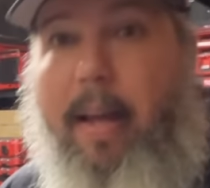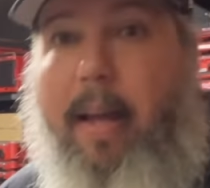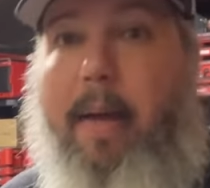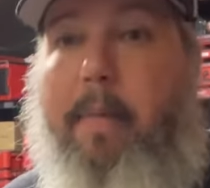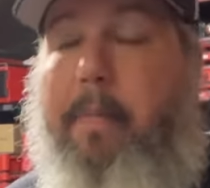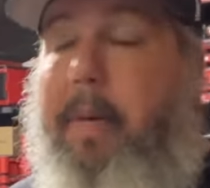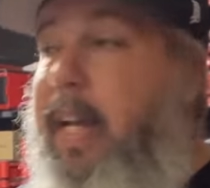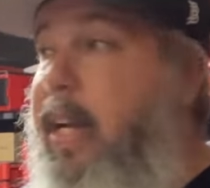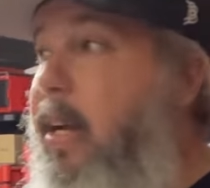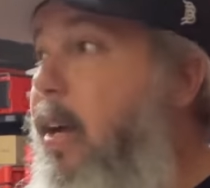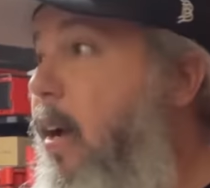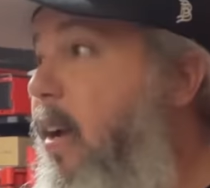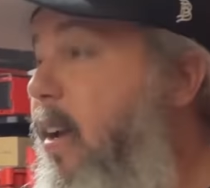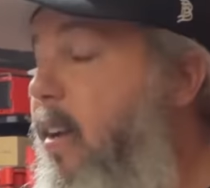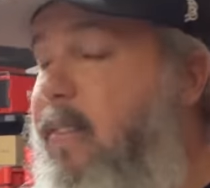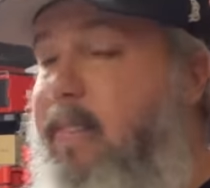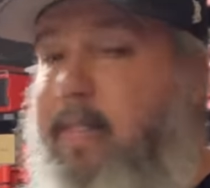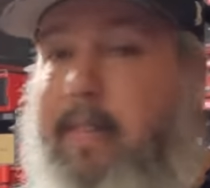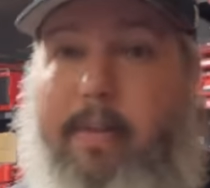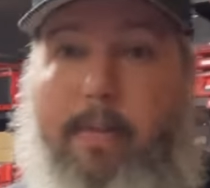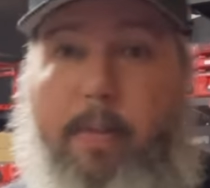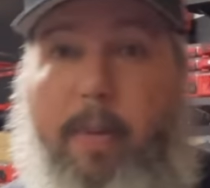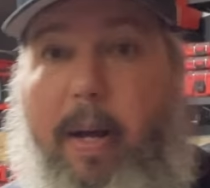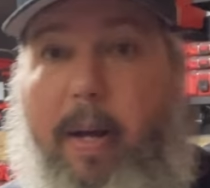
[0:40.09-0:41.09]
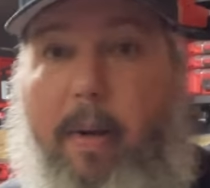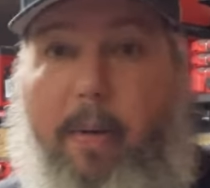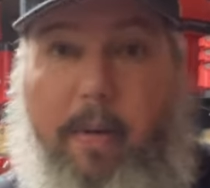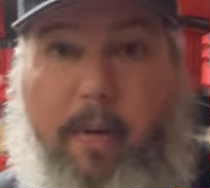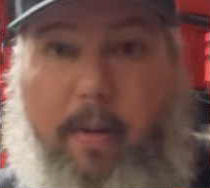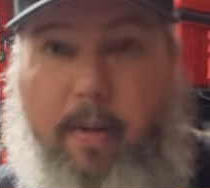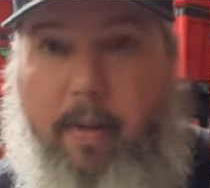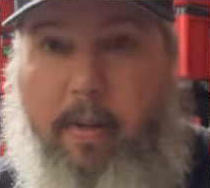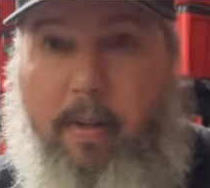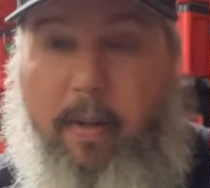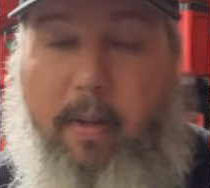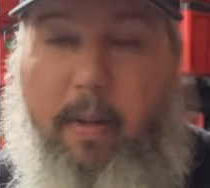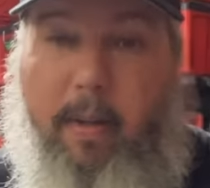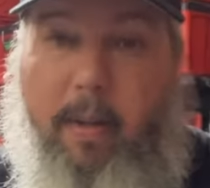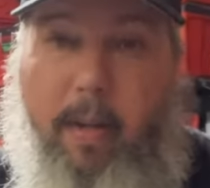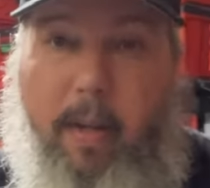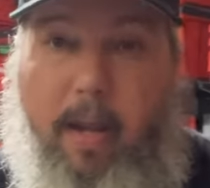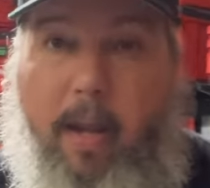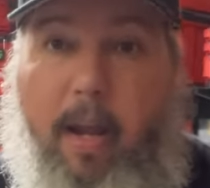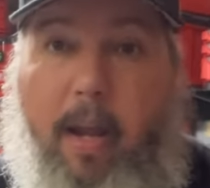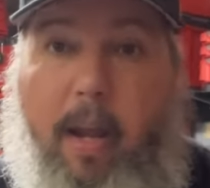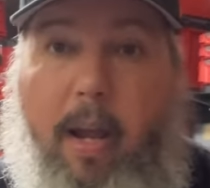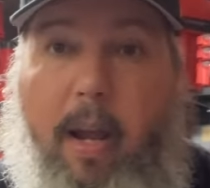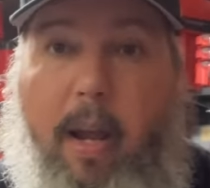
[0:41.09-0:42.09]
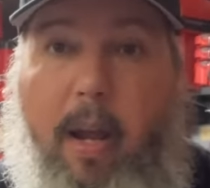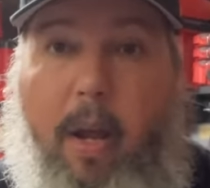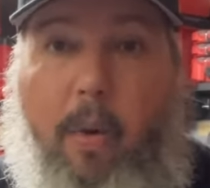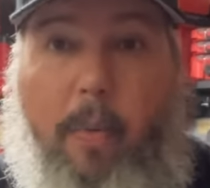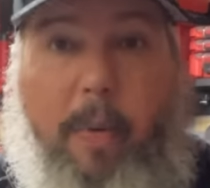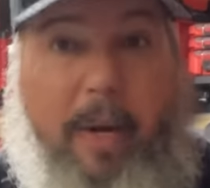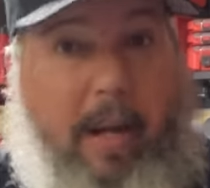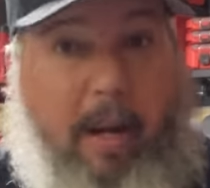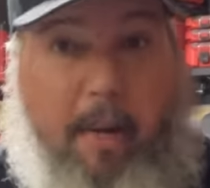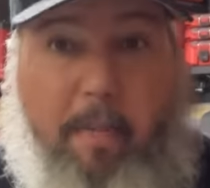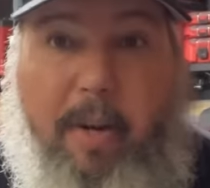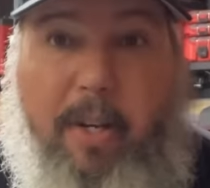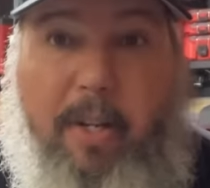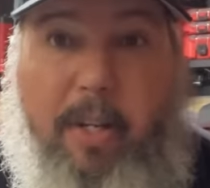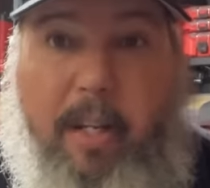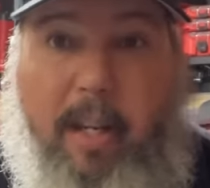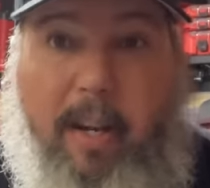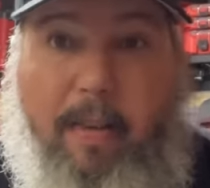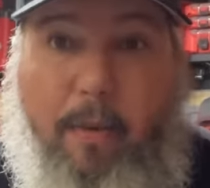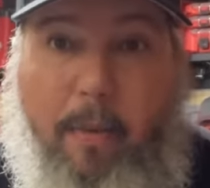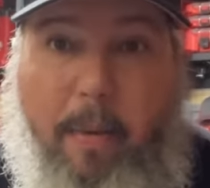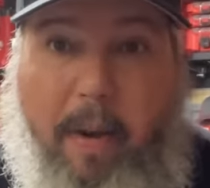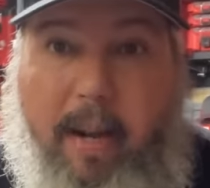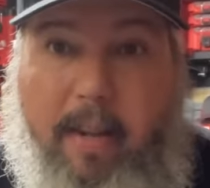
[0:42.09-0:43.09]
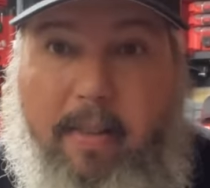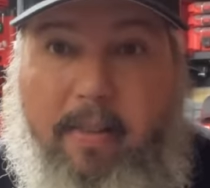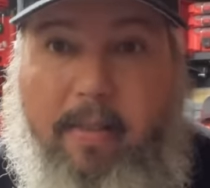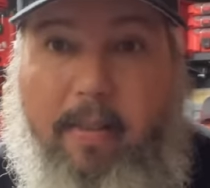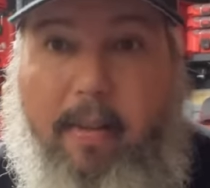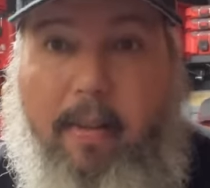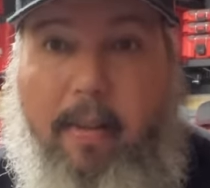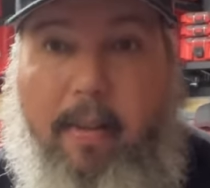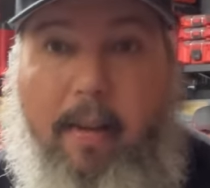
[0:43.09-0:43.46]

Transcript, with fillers: because, well, we got a bunch of giveaways.